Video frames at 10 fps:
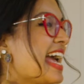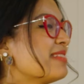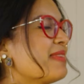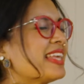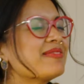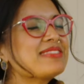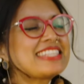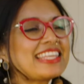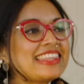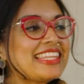and make them
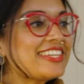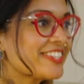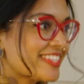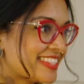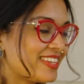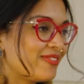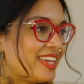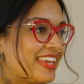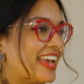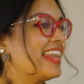deliciously
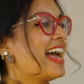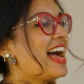vegan.